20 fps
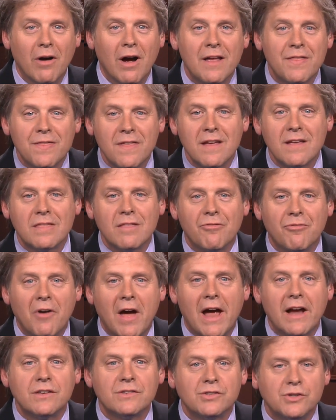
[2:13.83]
I think the
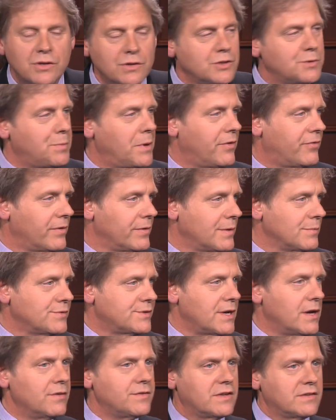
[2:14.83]
facts do speak for
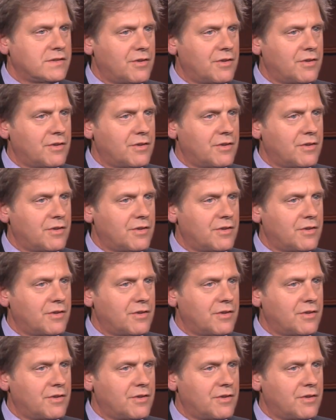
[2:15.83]
themselves.